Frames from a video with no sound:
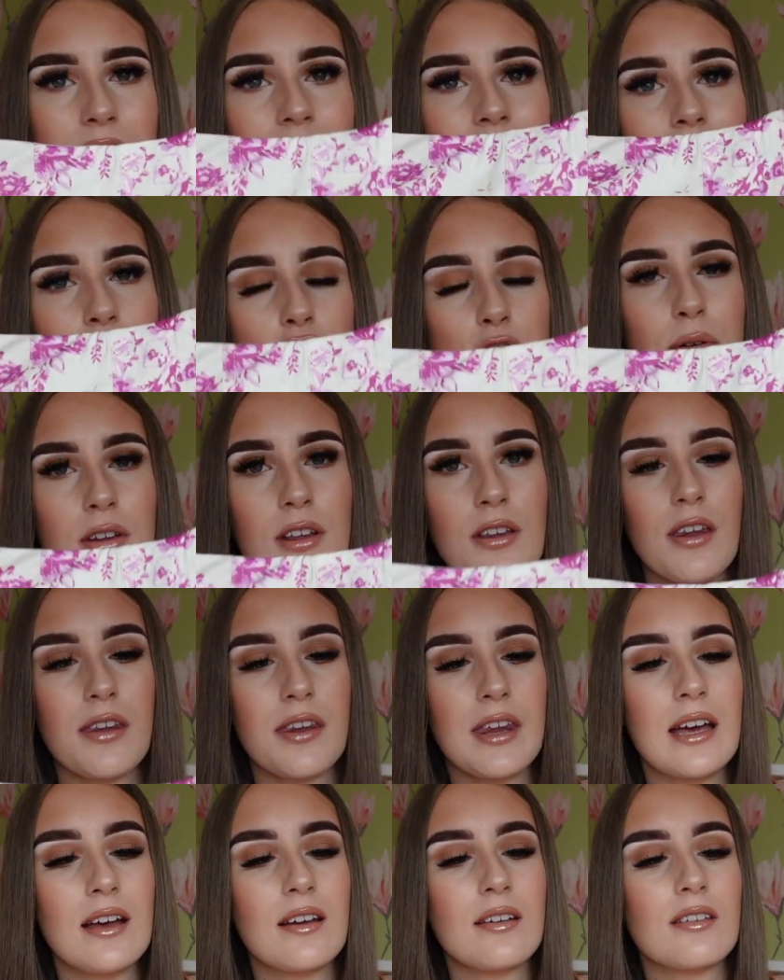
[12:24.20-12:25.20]
is actually one of the
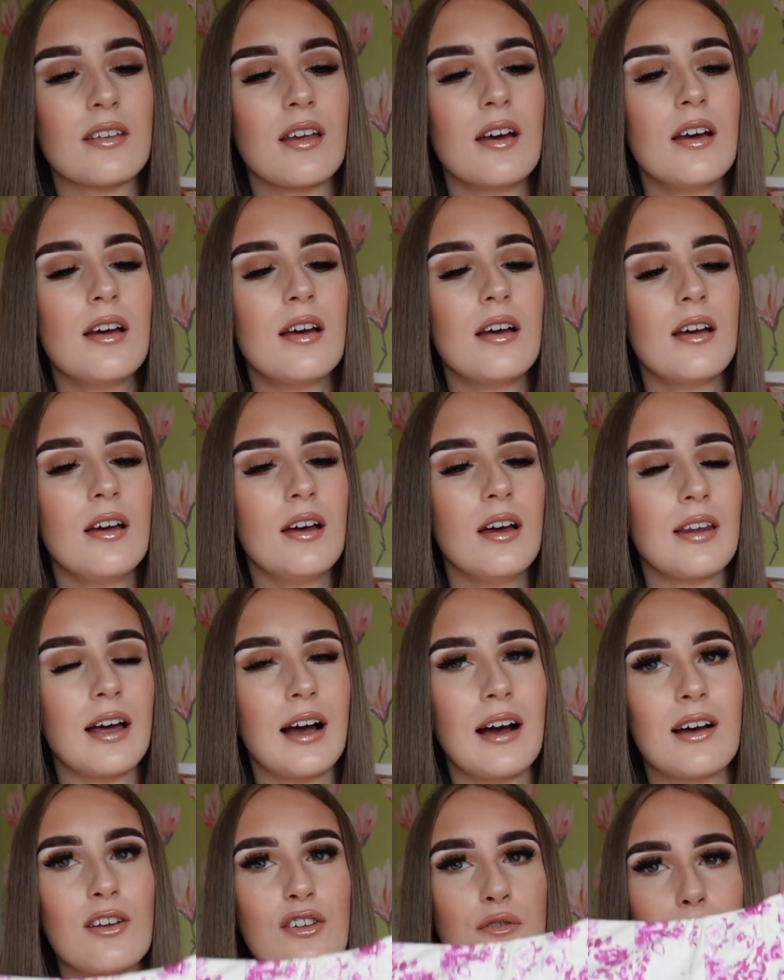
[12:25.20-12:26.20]
things that
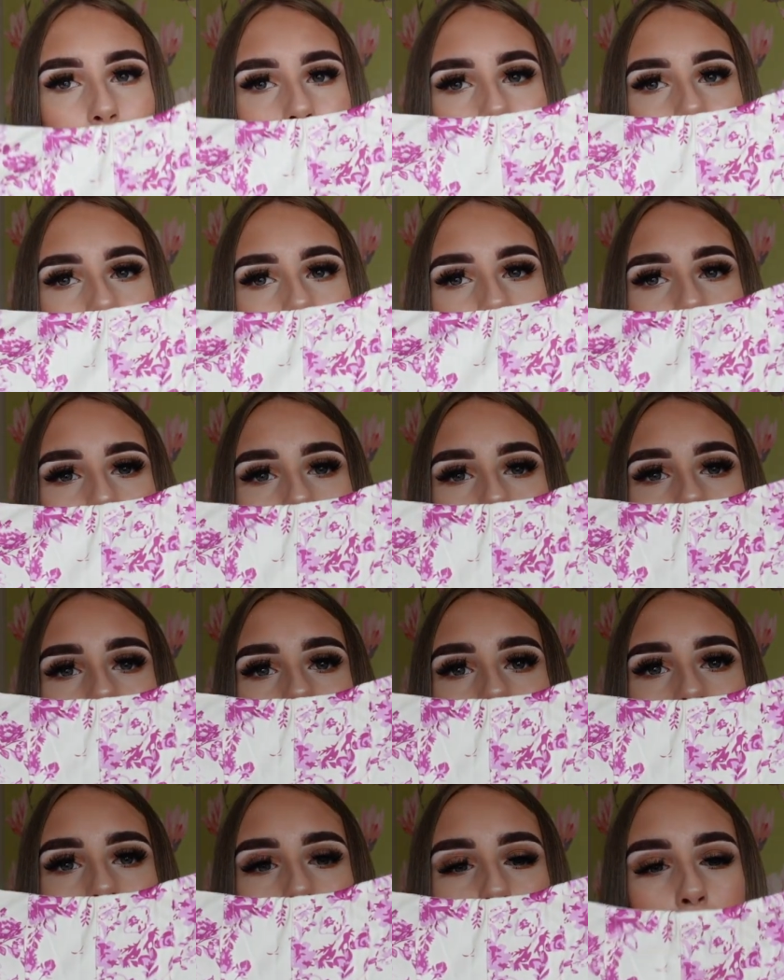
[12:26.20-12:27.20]
has been
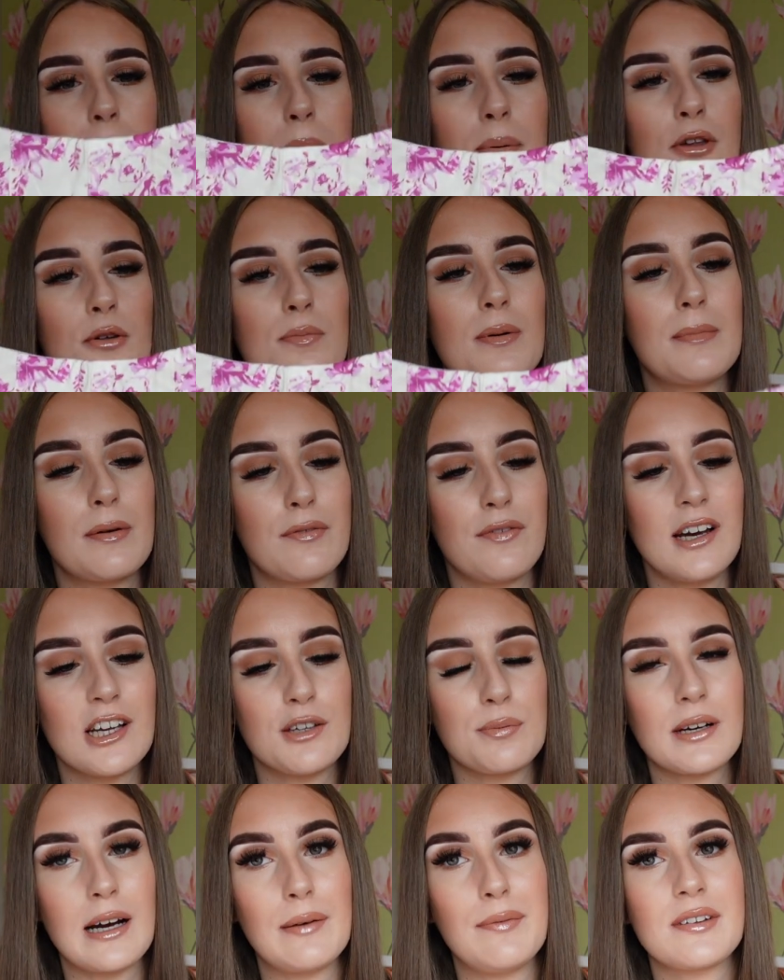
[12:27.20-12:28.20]
popping up on my
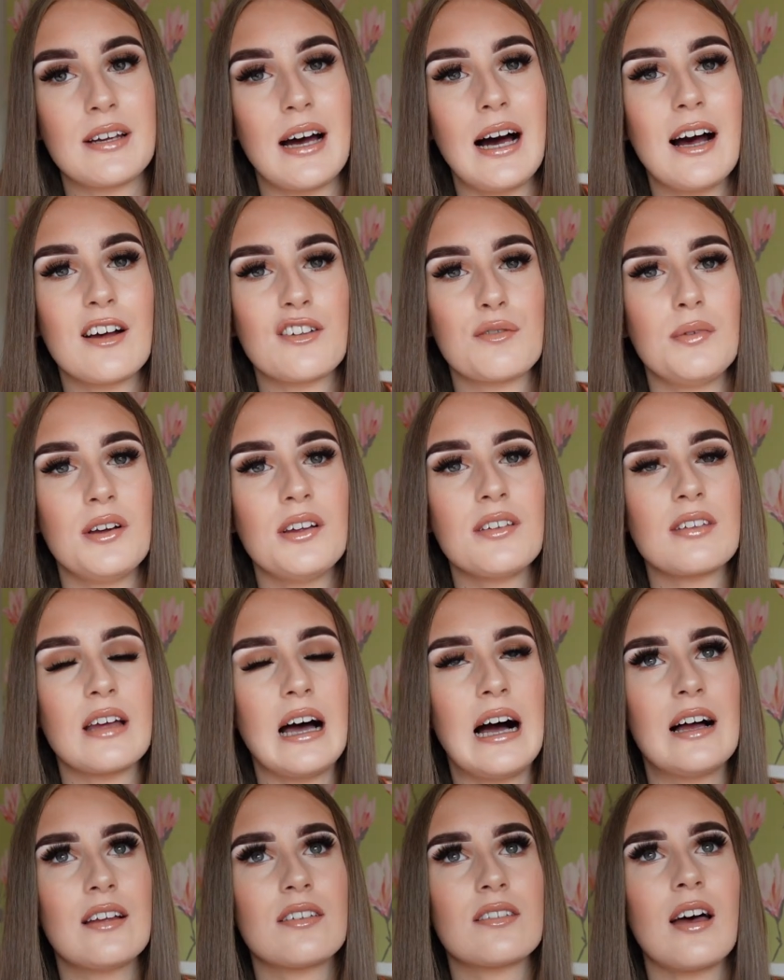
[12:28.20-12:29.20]
Facebook advertisements,
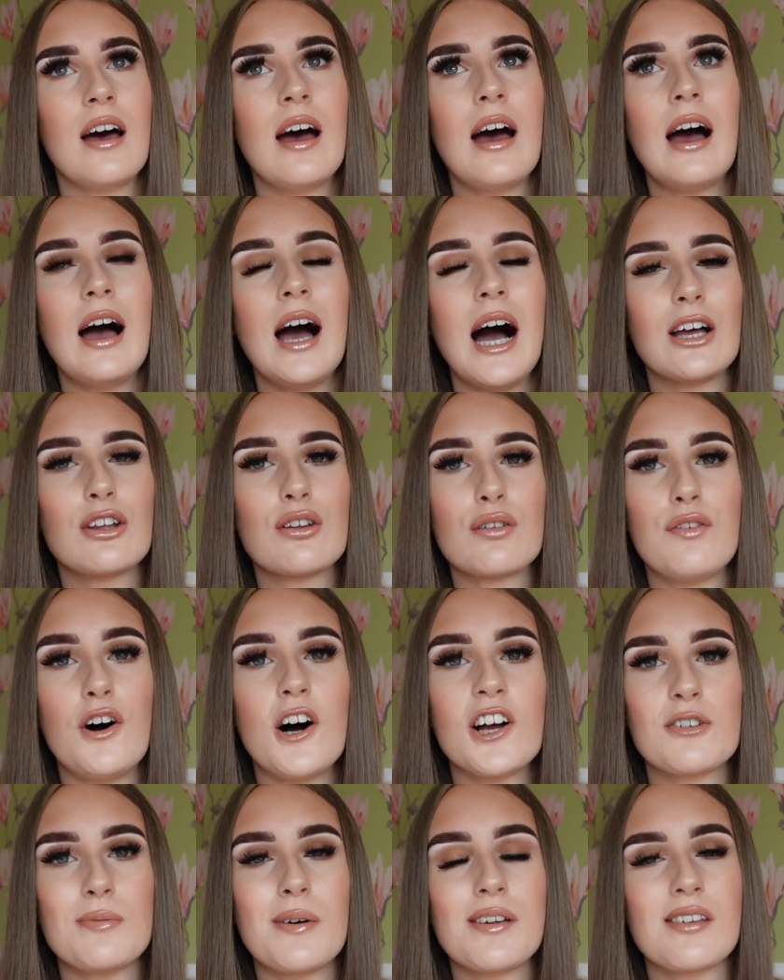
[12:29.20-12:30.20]
and I just
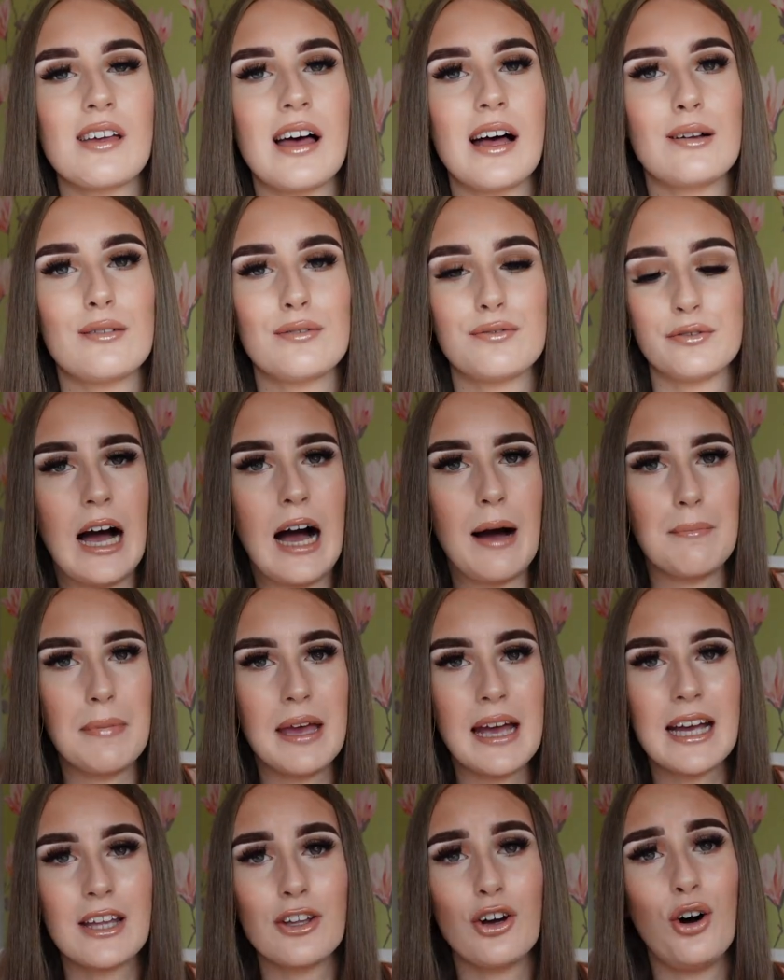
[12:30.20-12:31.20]
thought to myself, I'm
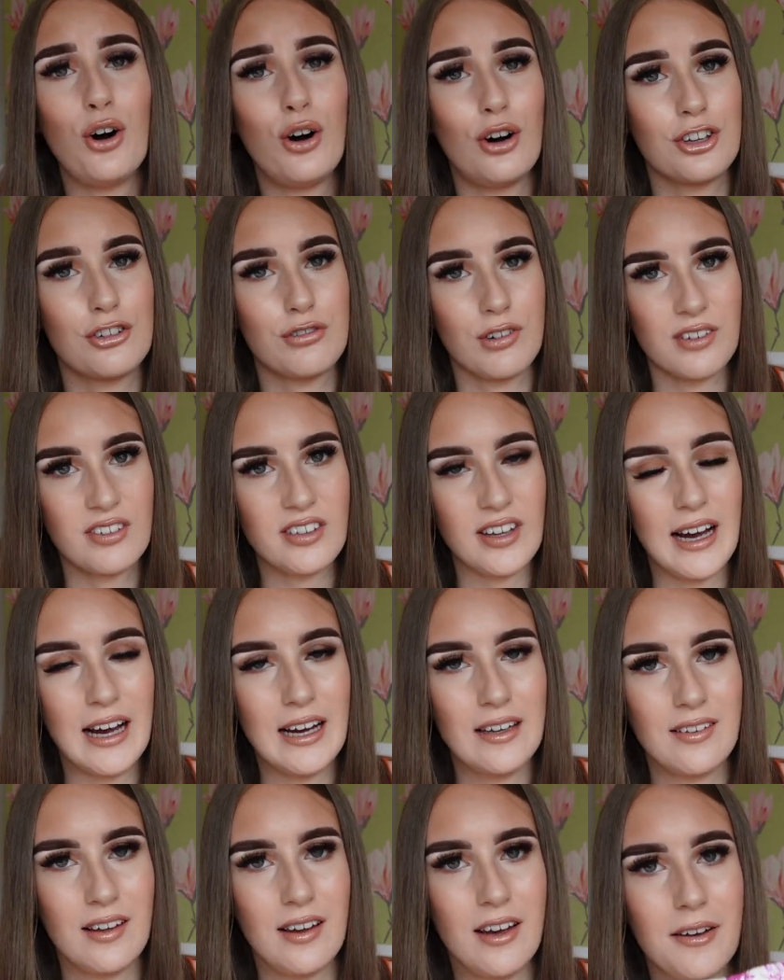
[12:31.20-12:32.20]
making an order on
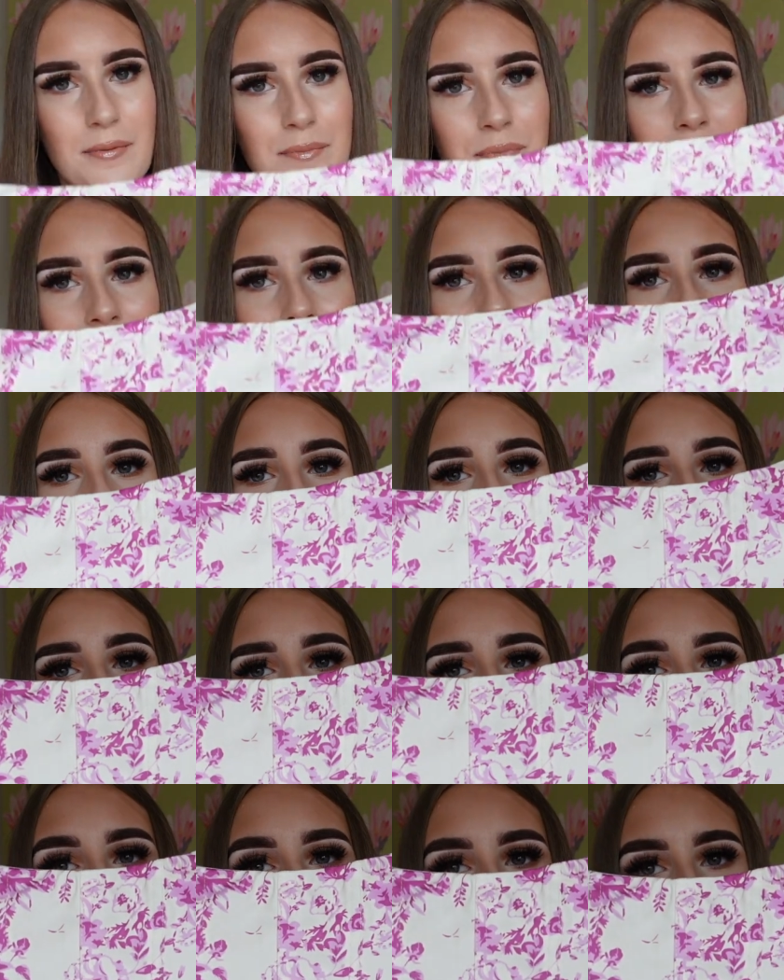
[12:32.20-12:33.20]
Cider,
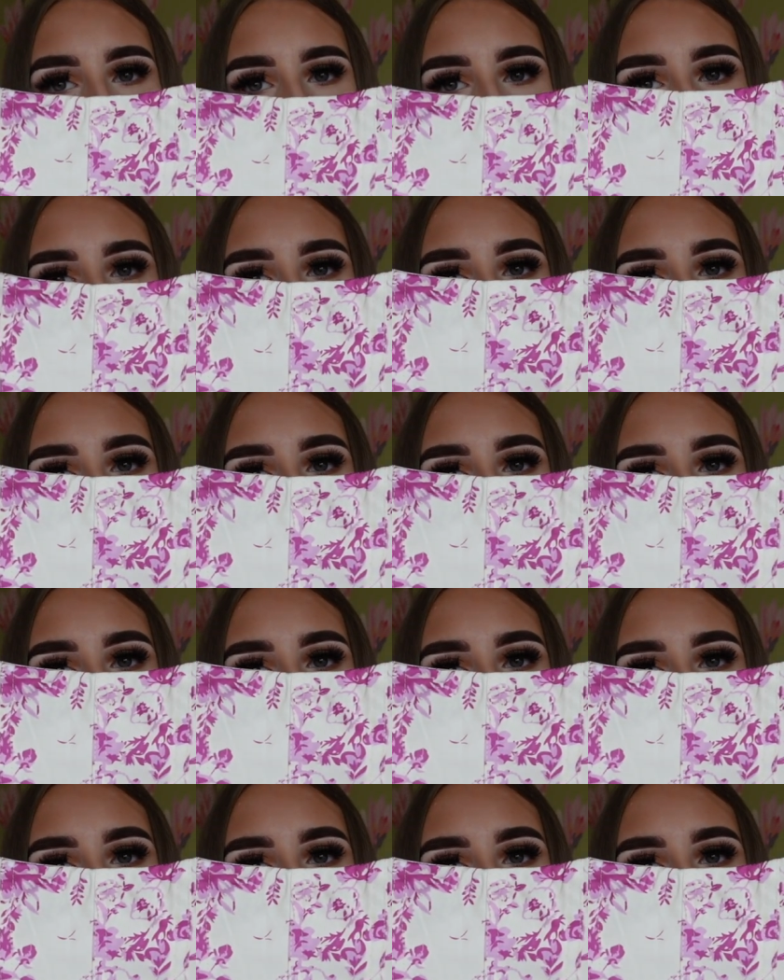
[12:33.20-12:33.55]
I might as well